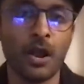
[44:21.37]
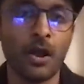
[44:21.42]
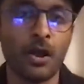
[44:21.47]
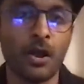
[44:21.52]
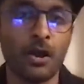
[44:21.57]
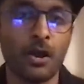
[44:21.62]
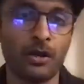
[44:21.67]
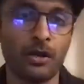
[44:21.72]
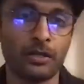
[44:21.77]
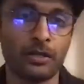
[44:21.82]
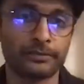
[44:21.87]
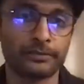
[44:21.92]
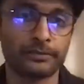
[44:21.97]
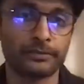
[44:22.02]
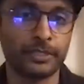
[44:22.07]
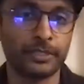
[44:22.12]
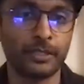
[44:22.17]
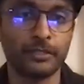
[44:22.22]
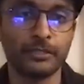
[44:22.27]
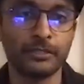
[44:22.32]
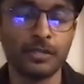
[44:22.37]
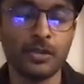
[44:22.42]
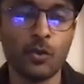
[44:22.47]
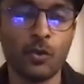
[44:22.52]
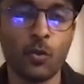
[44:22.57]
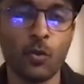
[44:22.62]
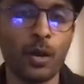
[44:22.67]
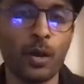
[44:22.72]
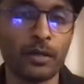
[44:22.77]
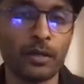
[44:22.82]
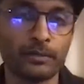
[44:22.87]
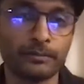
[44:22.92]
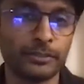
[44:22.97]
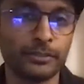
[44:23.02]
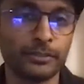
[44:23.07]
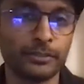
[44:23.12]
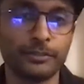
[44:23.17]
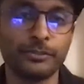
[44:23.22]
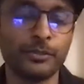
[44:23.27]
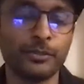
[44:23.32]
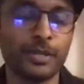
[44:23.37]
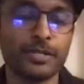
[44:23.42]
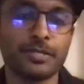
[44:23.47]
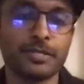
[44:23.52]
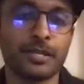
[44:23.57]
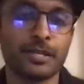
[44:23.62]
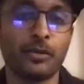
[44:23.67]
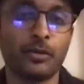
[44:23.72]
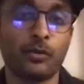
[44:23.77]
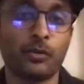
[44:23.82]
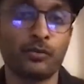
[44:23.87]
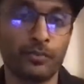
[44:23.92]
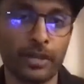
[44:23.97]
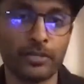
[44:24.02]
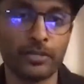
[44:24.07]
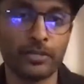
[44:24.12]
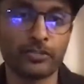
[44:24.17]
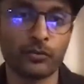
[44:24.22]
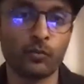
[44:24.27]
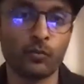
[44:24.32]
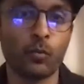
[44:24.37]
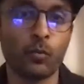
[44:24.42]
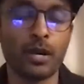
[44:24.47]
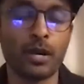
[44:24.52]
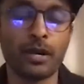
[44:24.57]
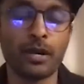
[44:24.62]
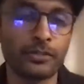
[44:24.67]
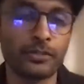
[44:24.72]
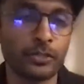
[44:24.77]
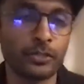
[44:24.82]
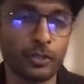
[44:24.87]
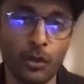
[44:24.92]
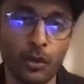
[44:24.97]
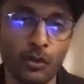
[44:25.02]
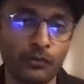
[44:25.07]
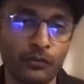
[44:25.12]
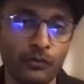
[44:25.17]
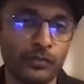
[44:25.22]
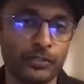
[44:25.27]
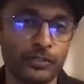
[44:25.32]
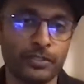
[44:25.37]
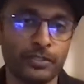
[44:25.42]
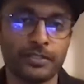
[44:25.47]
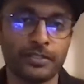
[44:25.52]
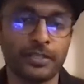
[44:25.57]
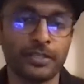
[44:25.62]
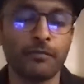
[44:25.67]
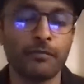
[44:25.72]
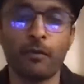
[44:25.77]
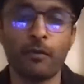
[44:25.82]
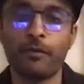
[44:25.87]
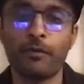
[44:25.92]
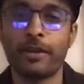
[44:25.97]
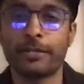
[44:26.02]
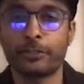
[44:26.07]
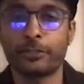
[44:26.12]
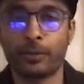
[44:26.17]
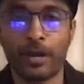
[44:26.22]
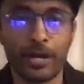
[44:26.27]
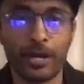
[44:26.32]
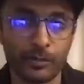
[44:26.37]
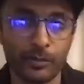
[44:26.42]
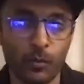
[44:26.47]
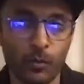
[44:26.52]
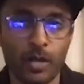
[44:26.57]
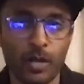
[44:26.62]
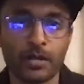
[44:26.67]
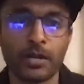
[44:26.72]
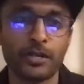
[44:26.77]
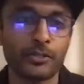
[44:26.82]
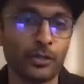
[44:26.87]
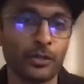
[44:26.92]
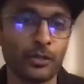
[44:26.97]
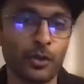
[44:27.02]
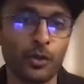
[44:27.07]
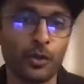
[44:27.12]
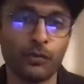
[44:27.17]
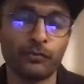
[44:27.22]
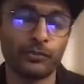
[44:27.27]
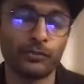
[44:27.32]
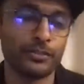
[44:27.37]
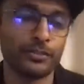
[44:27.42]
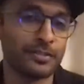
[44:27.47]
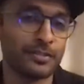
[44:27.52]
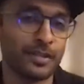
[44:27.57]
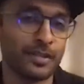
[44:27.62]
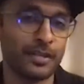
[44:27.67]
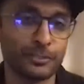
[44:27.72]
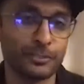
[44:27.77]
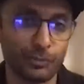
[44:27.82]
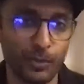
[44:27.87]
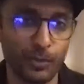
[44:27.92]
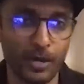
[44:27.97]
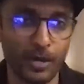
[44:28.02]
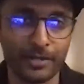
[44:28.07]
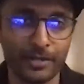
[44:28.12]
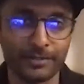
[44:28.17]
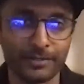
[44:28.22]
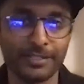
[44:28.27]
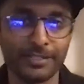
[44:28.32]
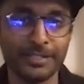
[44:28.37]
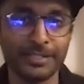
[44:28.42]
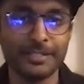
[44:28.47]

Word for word: Or, you know, one, you, you can send notification one hour to go for this giveaway to end, one hour to go for the sale to end.